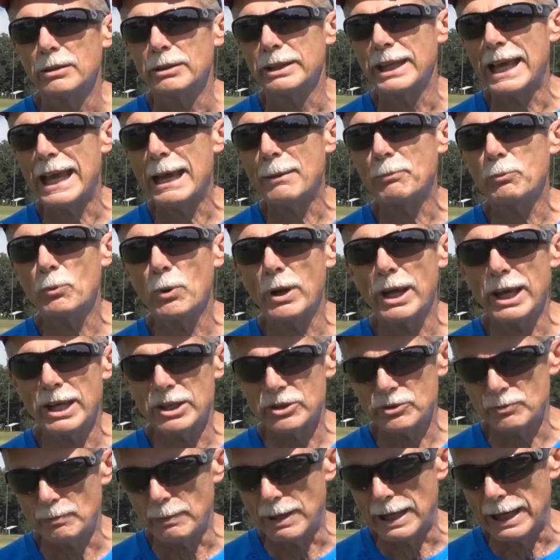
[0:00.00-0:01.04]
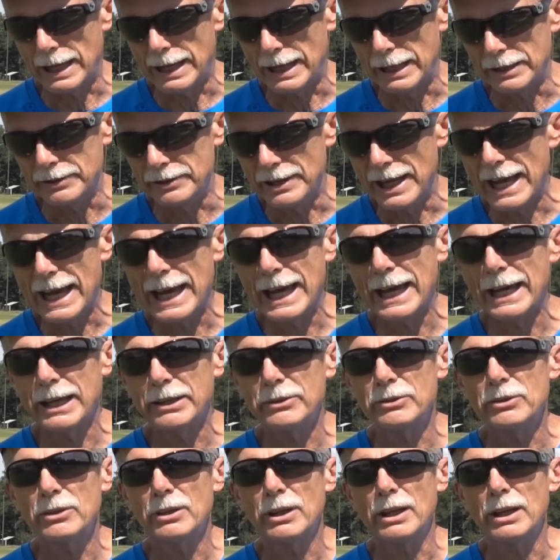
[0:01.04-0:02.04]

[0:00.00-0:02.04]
gap wedge, my 9,